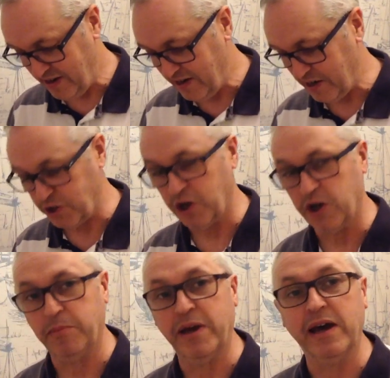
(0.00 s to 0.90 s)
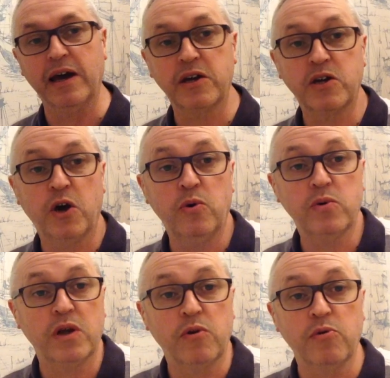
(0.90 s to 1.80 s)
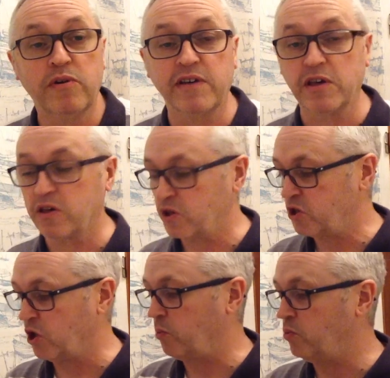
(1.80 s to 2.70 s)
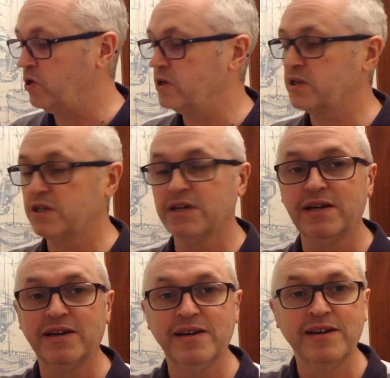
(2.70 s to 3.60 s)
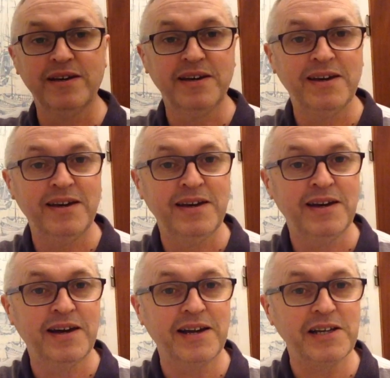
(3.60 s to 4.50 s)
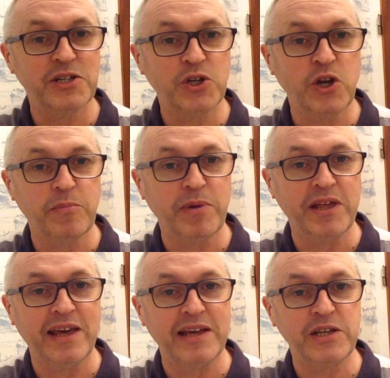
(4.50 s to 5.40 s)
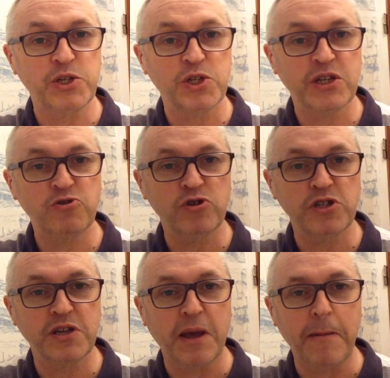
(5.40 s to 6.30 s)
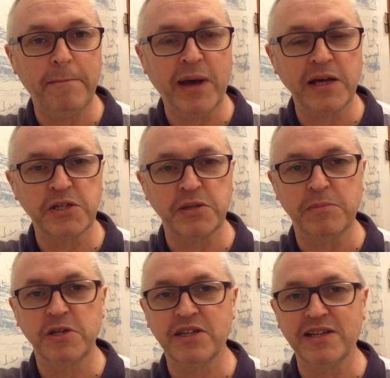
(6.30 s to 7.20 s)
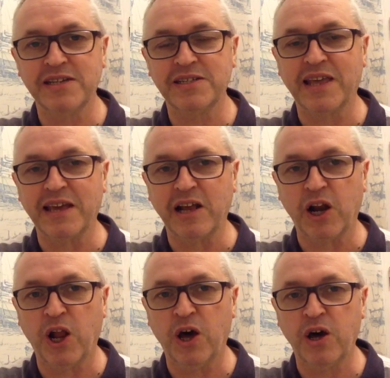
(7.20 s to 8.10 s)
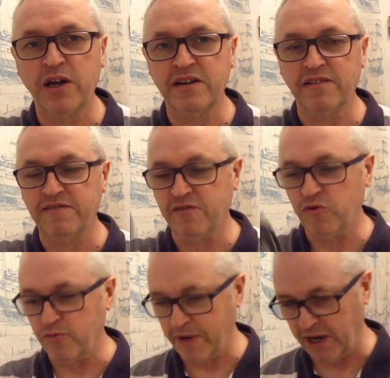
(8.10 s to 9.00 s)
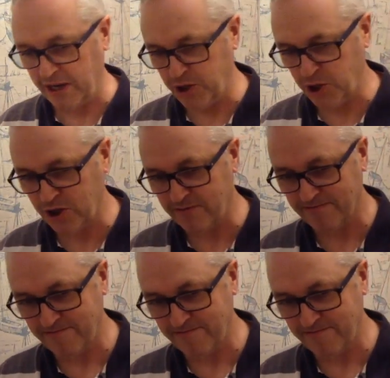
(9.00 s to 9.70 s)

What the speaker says: is going to be a Cold River Soapworks, and it's going to be their Citrus Maximus. It is their Glide formulation,